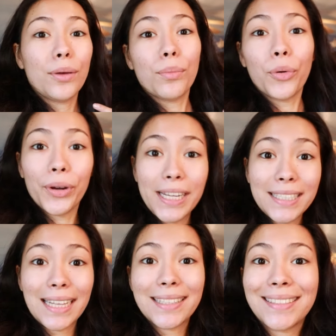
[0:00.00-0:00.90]
the
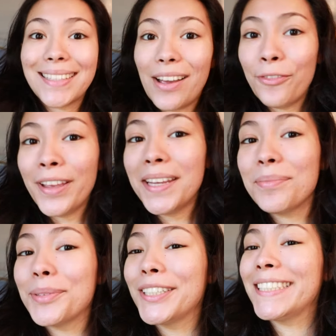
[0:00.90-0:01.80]
mornings at
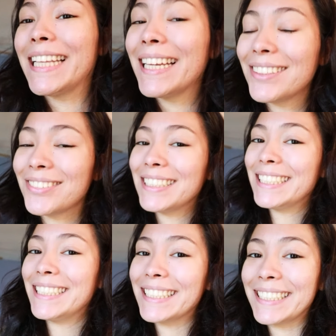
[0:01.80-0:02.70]
7, but that
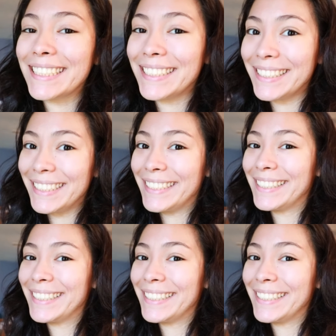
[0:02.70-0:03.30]
really doesn't